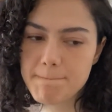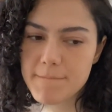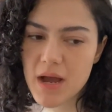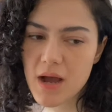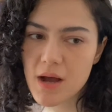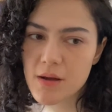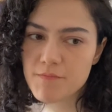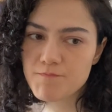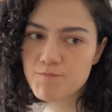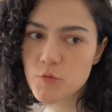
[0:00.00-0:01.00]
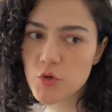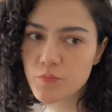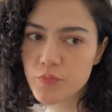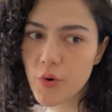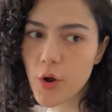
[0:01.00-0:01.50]
you
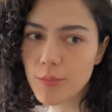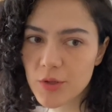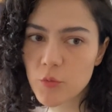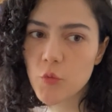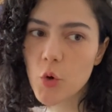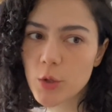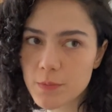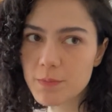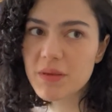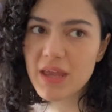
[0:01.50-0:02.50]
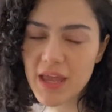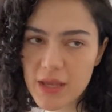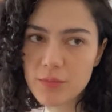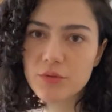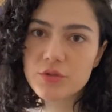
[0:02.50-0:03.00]
probably won't be
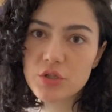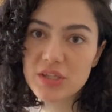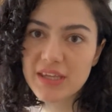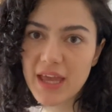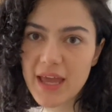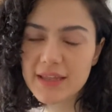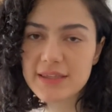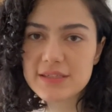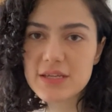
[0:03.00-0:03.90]
able to get